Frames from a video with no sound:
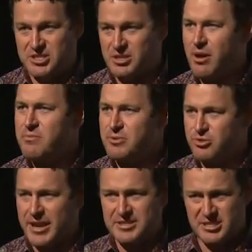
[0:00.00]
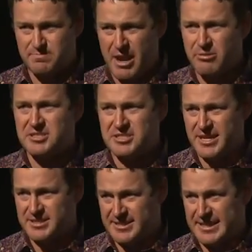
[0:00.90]
You know, transparency
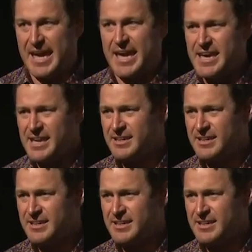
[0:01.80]
is the key.